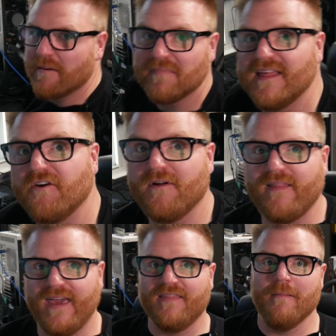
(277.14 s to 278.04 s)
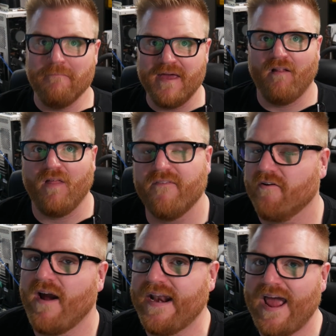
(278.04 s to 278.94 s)
I'm literally in the middle of it
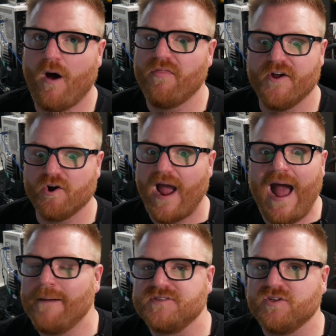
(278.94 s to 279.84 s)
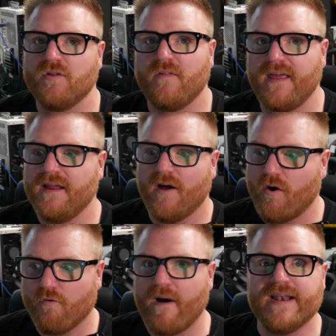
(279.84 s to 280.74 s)
right now. They're absolutely
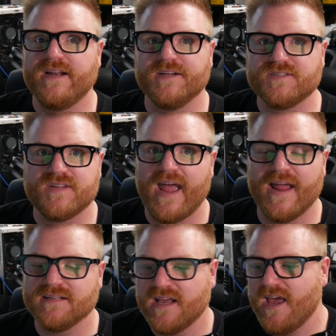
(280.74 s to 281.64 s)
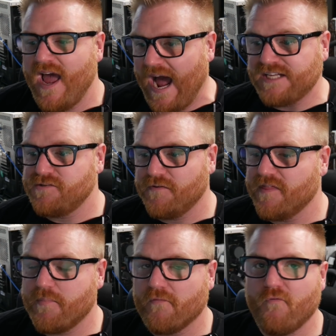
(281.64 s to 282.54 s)
horrendous. And as for
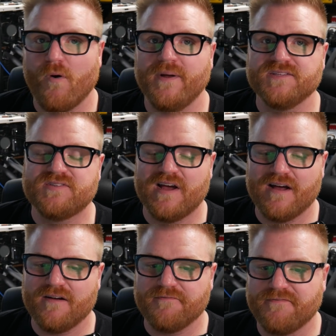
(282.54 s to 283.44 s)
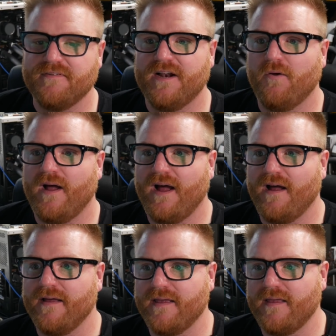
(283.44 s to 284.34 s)
the performance of, you know,
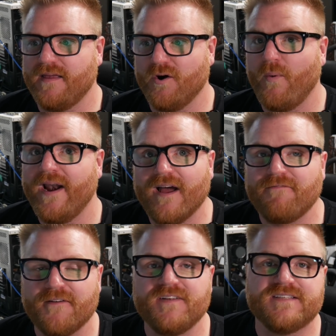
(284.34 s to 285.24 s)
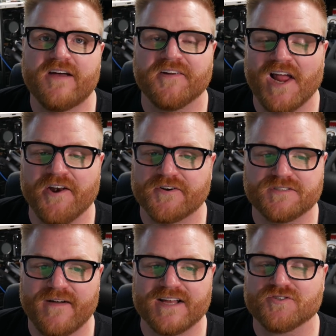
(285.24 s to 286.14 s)
uh, you know what, a 5700,
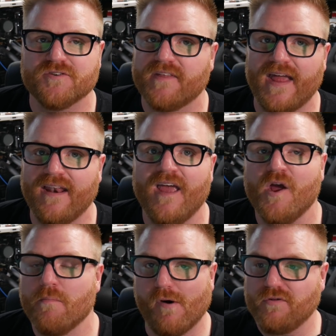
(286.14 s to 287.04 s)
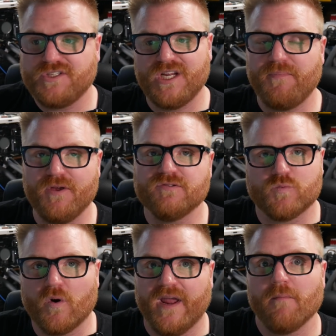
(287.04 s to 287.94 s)
it's faster than both GPUs
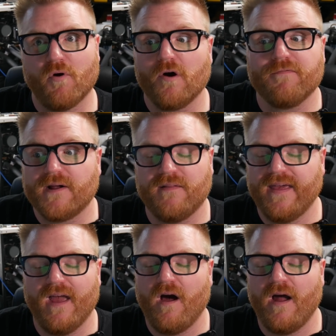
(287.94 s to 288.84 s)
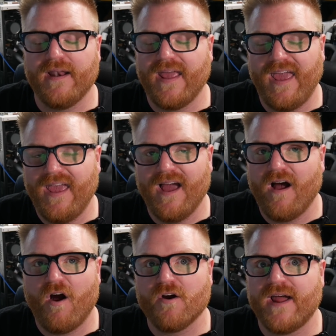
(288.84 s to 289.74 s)
working perfectly on a uh,
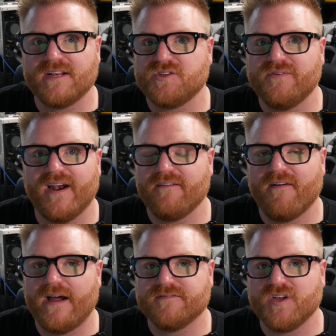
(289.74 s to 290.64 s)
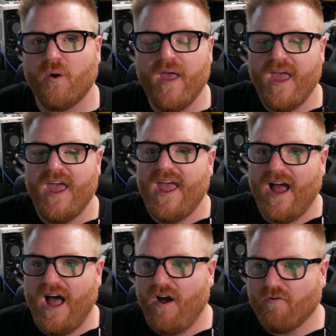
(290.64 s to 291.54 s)
R9 295. So
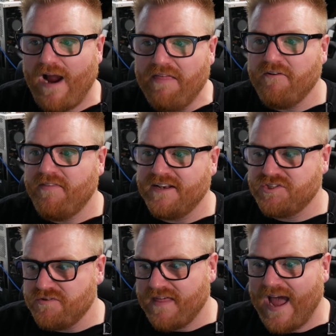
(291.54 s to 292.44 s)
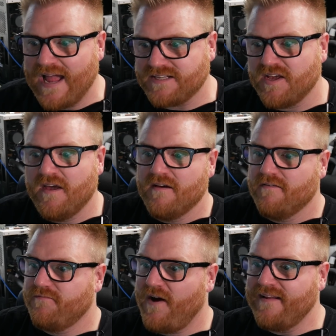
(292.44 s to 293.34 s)
uh, rather than do that,
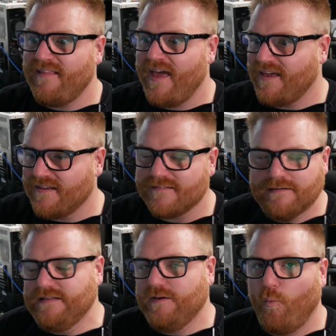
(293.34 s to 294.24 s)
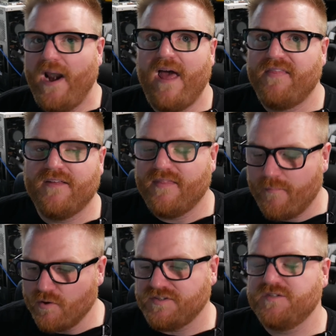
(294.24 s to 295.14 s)
find like what the, the
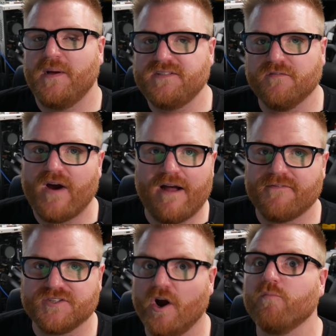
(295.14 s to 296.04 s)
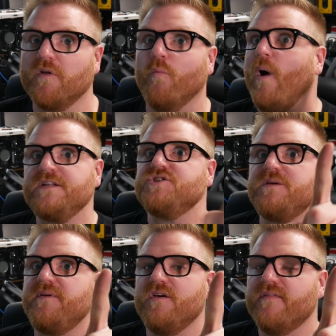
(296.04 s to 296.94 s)
most expensive graphics card with one
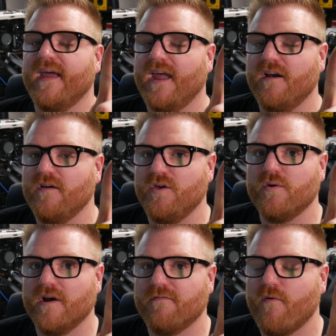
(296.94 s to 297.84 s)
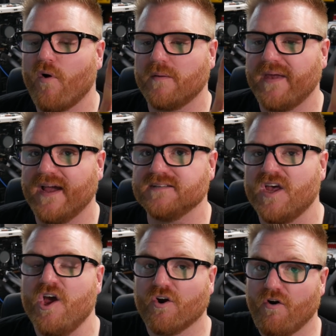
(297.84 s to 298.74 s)
GPU that can you can afford because
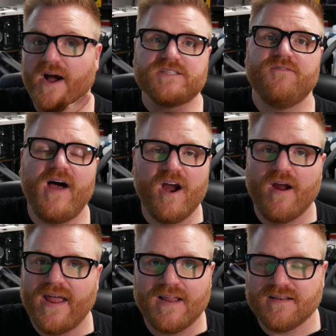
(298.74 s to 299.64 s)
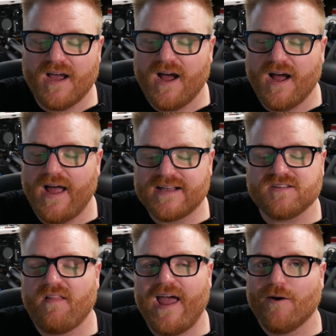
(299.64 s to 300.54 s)
Crossfire and uh,
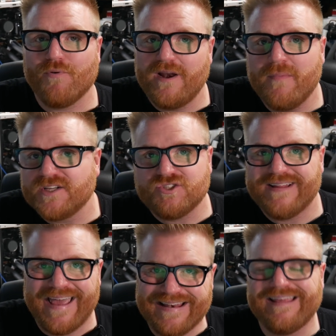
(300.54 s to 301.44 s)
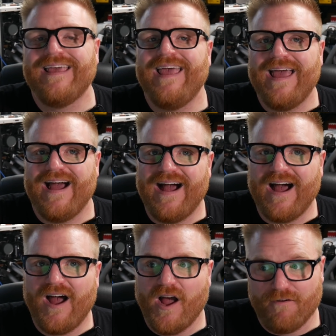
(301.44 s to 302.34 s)
SLI are pretty much dead
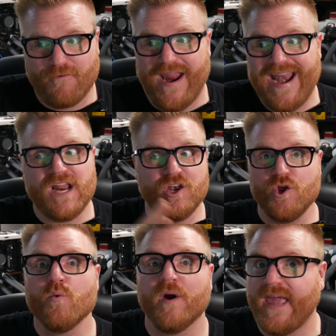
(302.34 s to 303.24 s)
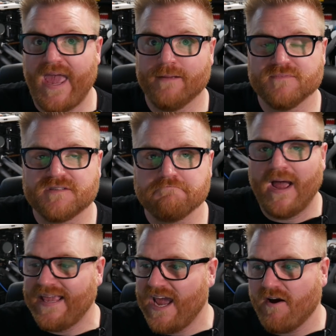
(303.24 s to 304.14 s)
uh, uh, for any newer games.
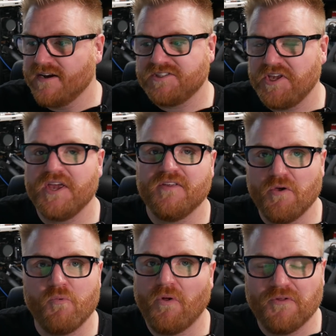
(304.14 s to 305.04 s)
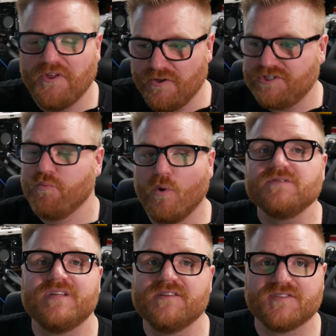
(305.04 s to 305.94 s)
guarantee you will you just won't
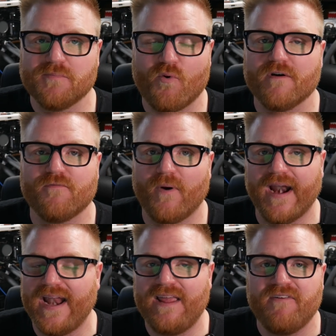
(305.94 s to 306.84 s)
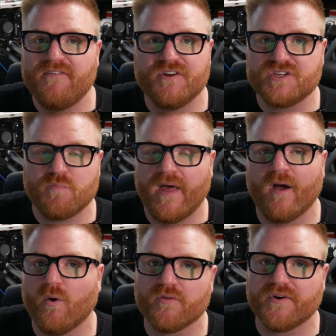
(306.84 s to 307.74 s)
see the support for it. And even if you're just playing
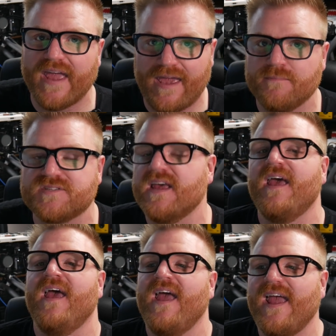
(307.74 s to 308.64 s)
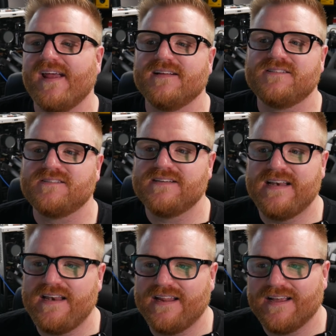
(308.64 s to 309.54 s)
older games, it's
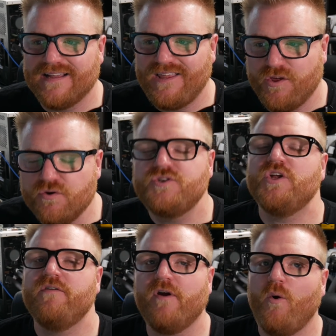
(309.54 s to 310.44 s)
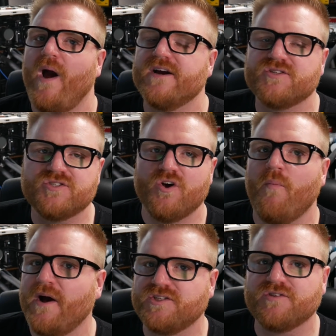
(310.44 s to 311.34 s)
it usually requires so
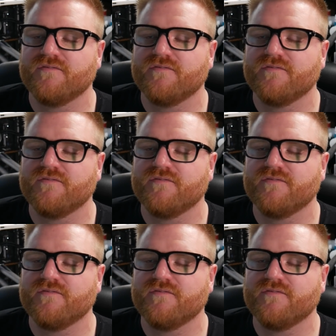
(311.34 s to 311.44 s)
much